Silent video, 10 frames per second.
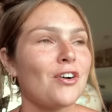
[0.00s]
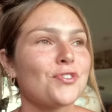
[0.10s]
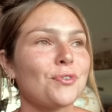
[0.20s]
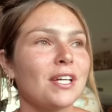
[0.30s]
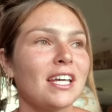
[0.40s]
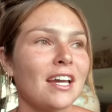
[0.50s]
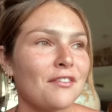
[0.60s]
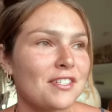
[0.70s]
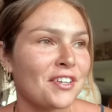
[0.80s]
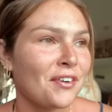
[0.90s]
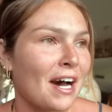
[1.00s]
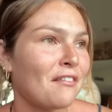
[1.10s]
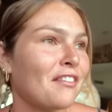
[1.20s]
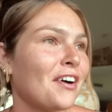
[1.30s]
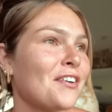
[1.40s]
also linking every single
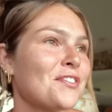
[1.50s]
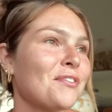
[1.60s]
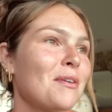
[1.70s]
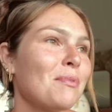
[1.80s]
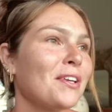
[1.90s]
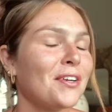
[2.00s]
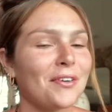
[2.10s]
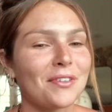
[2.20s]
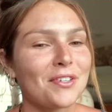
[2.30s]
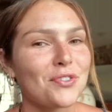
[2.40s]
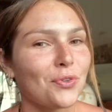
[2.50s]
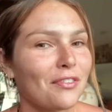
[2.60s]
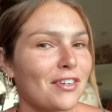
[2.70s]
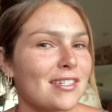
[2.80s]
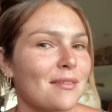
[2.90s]
outfit, also keeping, their
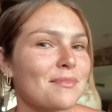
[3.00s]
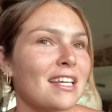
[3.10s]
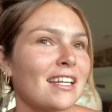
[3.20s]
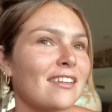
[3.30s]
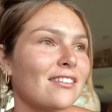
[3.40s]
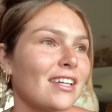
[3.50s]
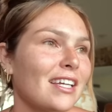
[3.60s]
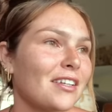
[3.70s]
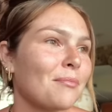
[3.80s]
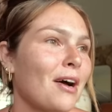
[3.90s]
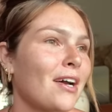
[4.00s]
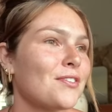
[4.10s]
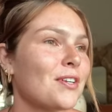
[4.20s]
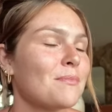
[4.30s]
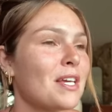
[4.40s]
storefronts updated, their link in their
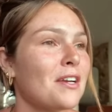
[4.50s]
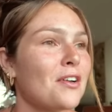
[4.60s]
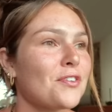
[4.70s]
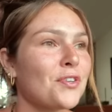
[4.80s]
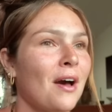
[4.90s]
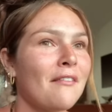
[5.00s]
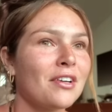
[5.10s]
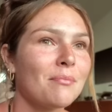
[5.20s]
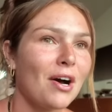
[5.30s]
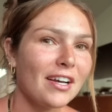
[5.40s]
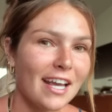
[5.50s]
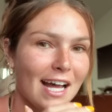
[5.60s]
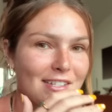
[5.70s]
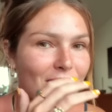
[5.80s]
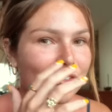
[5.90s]
bios updated, also having a
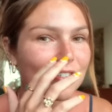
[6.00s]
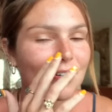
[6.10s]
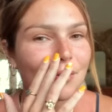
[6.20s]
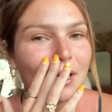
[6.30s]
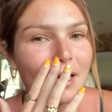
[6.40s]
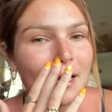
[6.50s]
podcast, also,